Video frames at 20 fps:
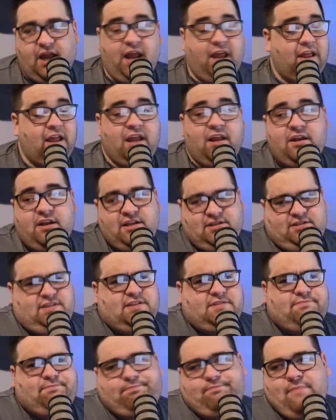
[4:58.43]
And is
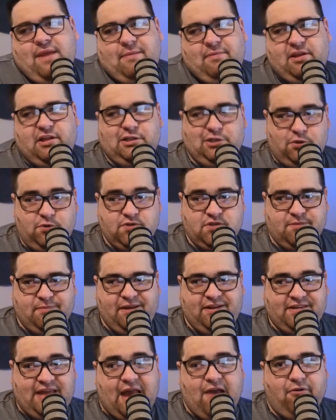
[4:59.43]
this maybe a loser
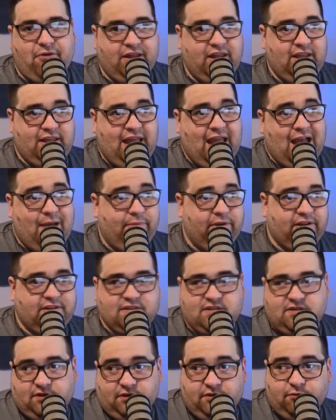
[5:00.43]
mentality? Yeah, but
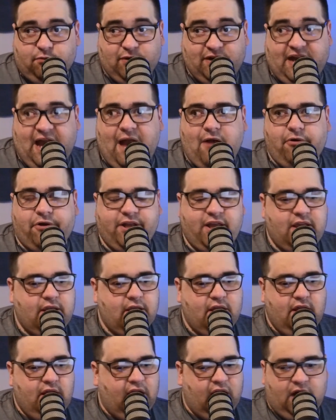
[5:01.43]
it's the reality
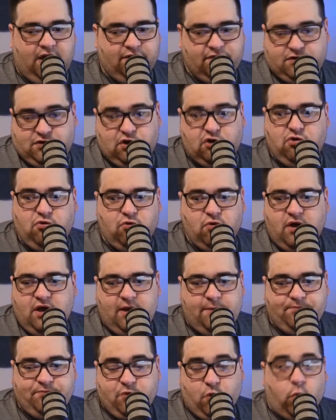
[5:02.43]
of two,
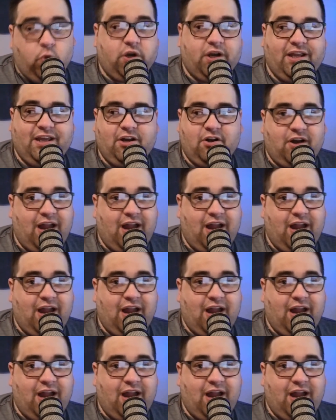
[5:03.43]
we're going to get our